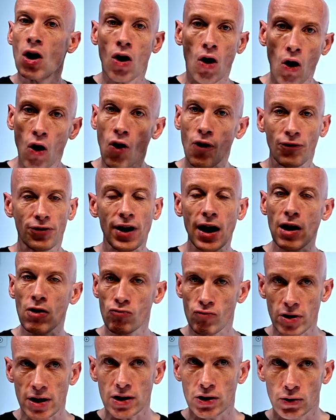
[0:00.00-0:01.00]
of that
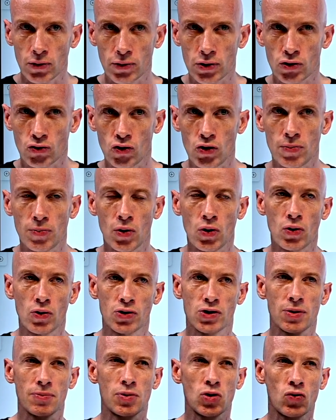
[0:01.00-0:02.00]
resource group or
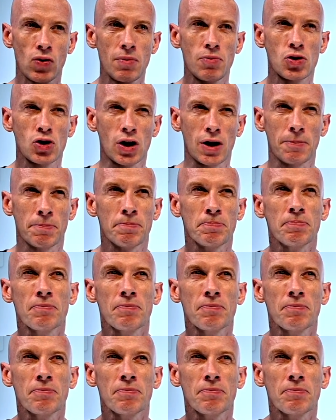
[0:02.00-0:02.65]
subscription.